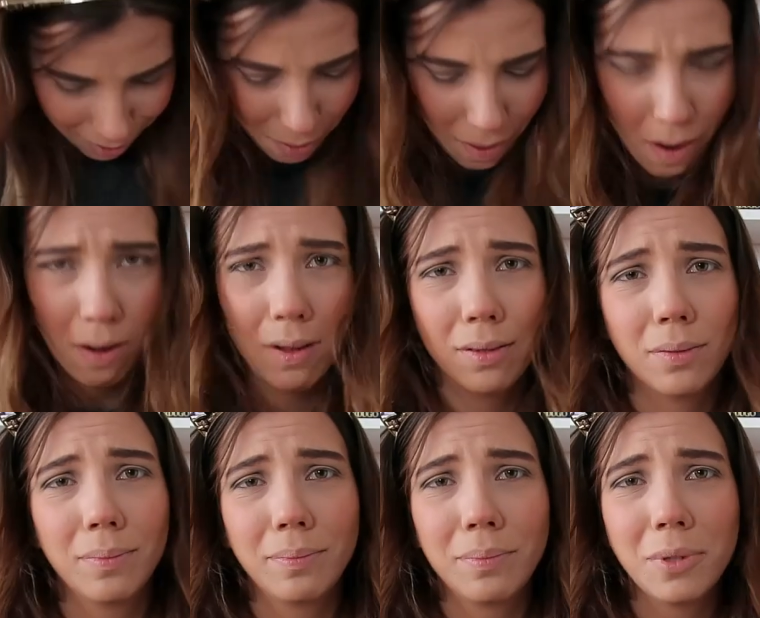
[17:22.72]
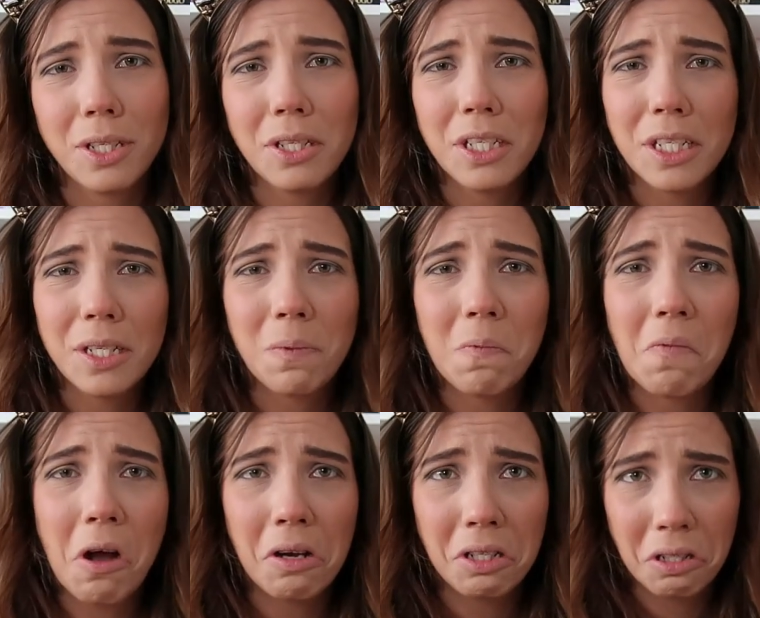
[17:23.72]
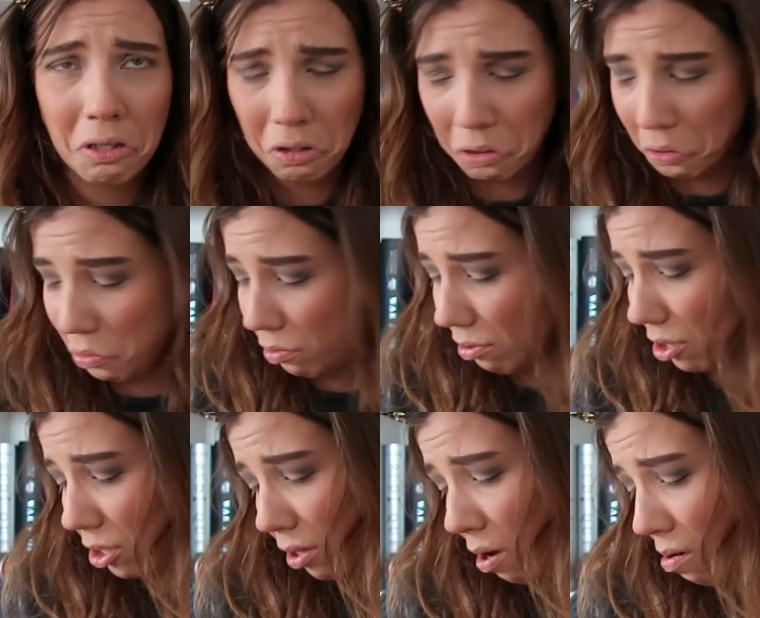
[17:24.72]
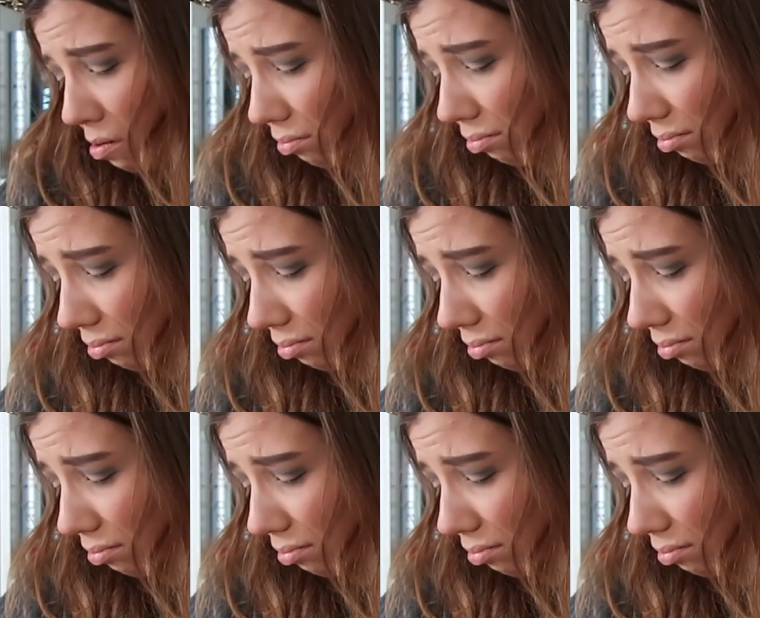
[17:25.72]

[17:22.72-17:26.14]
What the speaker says: it all, but you didn't want it to, so